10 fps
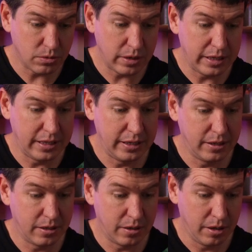right
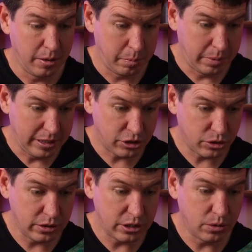here.
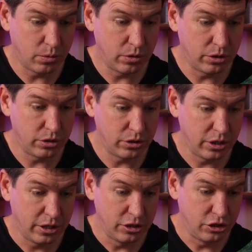Peachtree Corners,
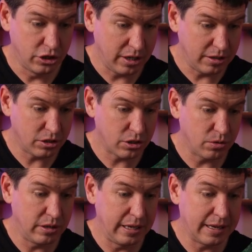Johns
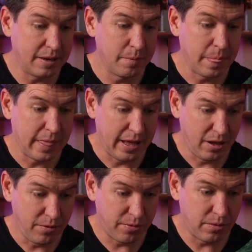Creek,
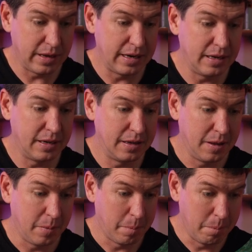Alpharetta,
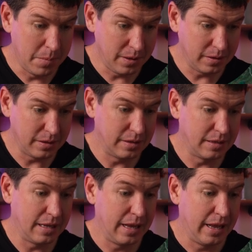
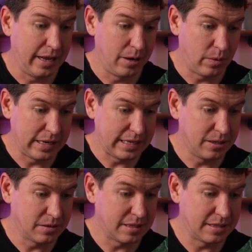Milton, and right
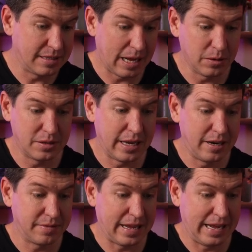here is the south side
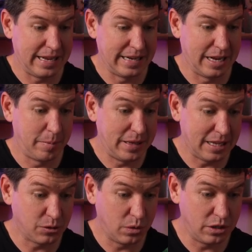of Canton. I mean,
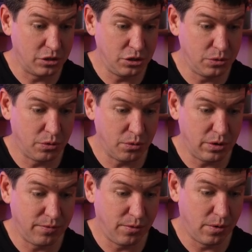that's 1, 2,
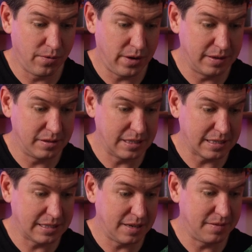3, 4, 5,
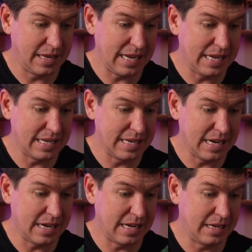6, 7, 8,
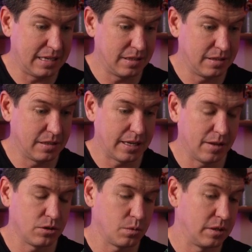9. Did I count
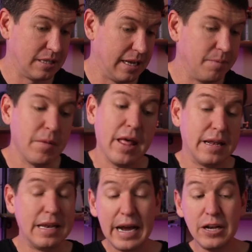this one? 10?
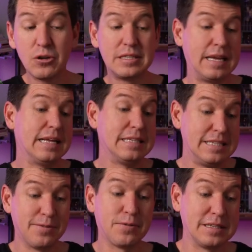9 or 10
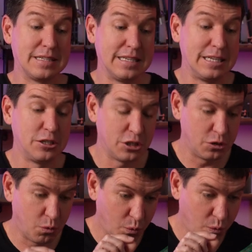different cities
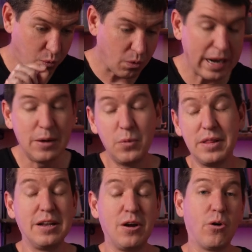right
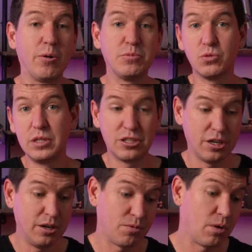within arm's reach
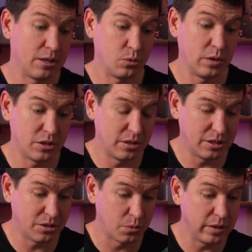of Roswell. So this
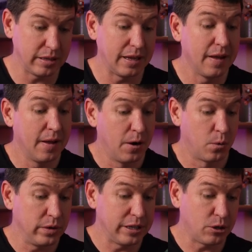is a really,
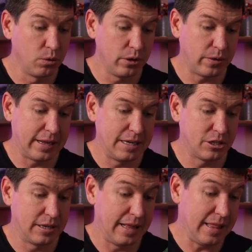really cool
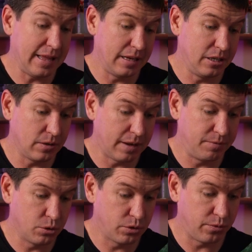location. And then you have
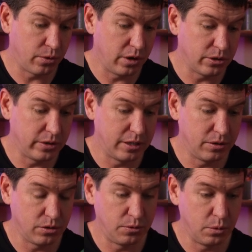Georgia 400 here.
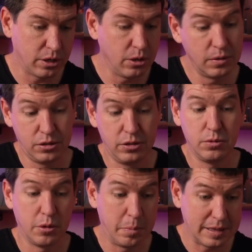So if you want to go into
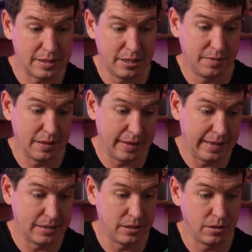the big city of
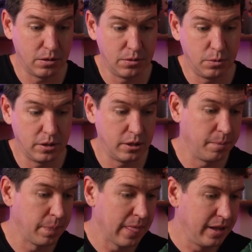Atlanta, or you want
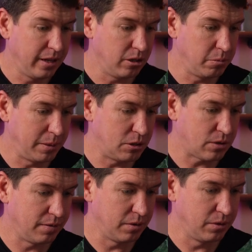to, maybe
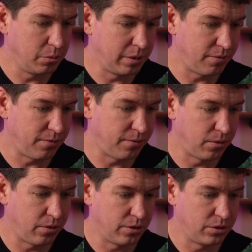travel a little bit
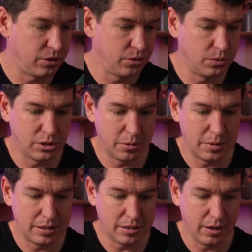further to some of
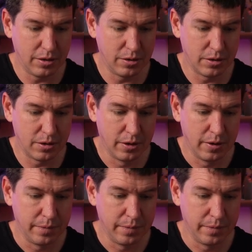these other,